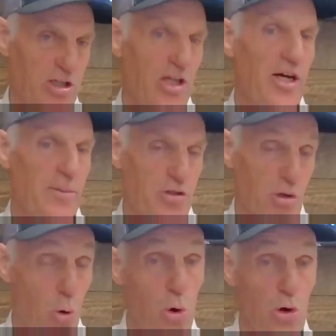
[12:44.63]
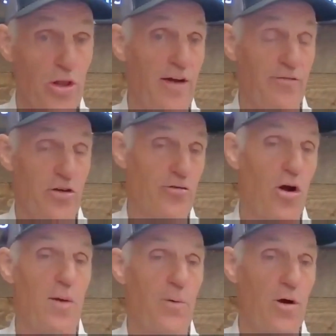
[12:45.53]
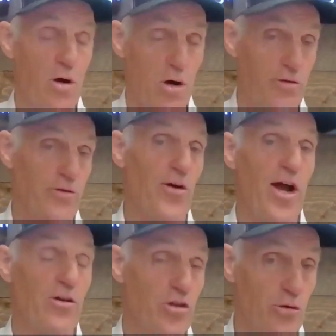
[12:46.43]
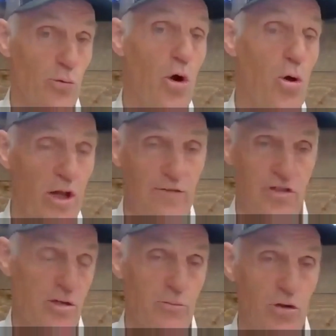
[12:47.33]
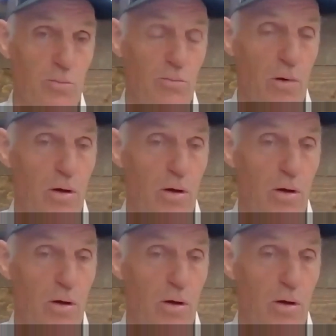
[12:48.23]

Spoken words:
lips, or they have to drop on the ground and roll. I've seen them do